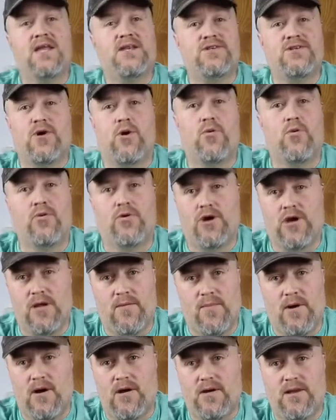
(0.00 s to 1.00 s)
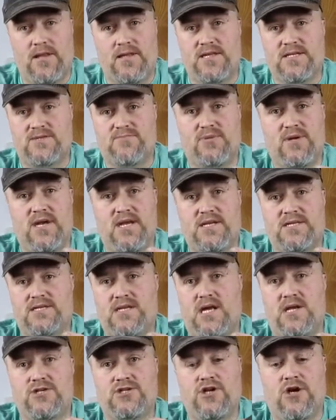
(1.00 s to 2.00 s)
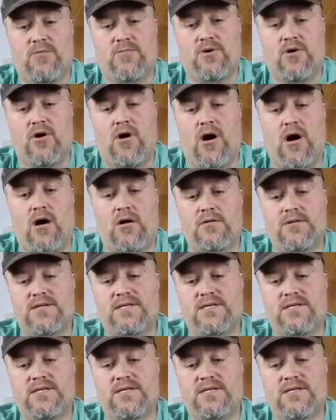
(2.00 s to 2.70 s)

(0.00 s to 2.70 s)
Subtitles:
Don't worry about it. This blade is not sharp at all.